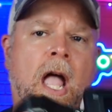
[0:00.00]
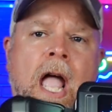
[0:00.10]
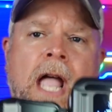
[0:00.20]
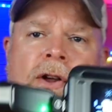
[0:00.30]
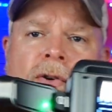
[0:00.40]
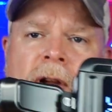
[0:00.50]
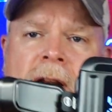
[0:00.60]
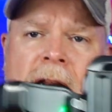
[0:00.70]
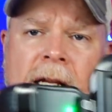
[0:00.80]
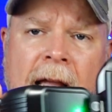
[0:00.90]
a
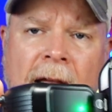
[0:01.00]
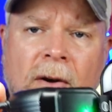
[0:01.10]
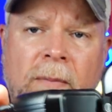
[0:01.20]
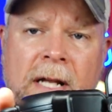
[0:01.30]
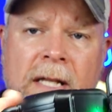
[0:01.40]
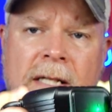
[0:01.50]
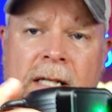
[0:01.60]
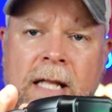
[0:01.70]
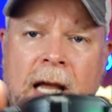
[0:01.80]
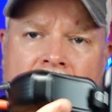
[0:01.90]
green indicator means
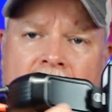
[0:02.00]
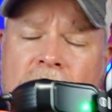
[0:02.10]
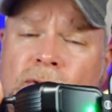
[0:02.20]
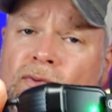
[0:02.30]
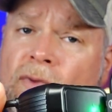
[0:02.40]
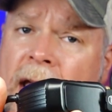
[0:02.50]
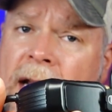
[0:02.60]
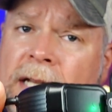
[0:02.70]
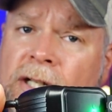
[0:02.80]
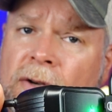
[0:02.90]
that it is
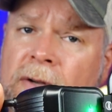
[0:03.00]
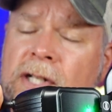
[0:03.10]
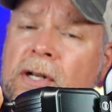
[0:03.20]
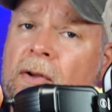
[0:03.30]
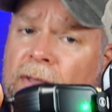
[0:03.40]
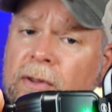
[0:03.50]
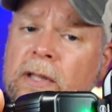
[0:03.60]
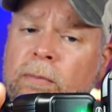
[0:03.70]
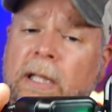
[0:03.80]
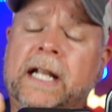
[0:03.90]
ready to install, the
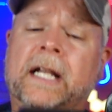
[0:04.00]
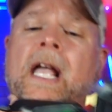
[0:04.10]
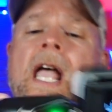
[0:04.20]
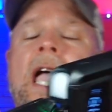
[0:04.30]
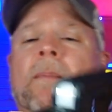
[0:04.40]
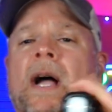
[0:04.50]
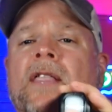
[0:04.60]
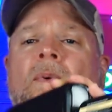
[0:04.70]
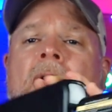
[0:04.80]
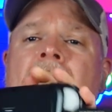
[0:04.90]
blink. And by
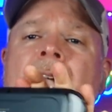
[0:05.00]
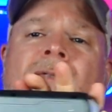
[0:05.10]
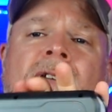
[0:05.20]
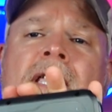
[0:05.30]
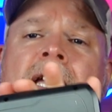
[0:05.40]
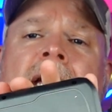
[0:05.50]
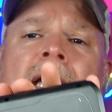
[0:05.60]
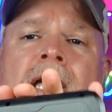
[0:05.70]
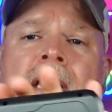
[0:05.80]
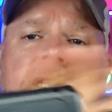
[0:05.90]
the way, everything
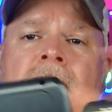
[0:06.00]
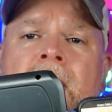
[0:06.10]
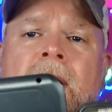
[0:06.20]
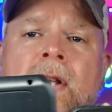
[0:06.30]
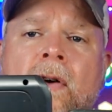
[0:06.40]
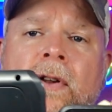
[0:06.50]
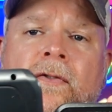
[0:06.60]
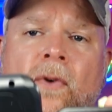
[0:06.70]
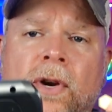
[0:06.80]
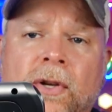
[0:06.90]
is noted
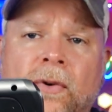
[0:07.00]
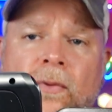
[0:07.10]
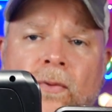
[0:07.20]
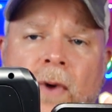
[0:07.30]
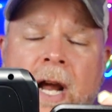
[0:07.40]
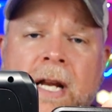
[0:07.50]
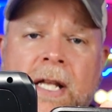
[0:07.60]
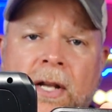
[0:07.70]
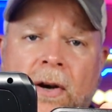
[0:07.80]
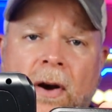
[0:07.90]
for you right
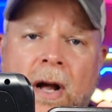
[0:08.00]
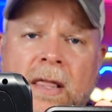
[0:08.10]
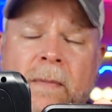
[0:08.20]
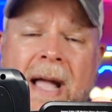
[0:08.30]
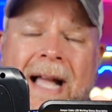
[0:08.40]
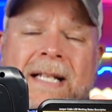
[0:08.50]
here on the back